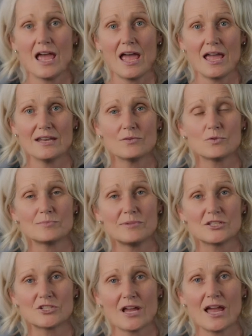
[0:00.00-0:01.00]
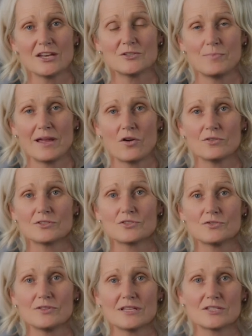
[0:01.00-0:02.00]
and it would be charged back
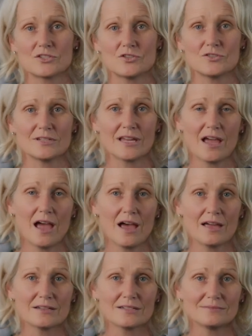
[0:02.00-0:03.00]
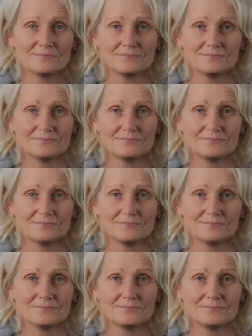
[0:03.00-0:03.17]
onto their student card.